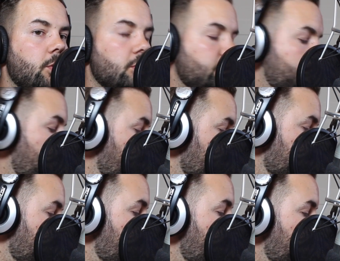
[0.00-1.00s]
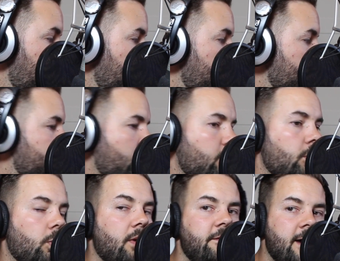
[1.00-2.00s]
Wars book. So
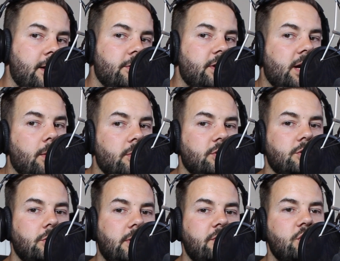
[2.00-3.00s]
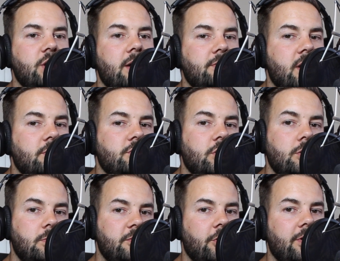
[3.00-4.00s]
one final thing I want to give a shout out to
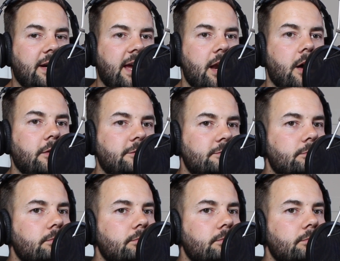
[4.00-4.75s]
before I get off.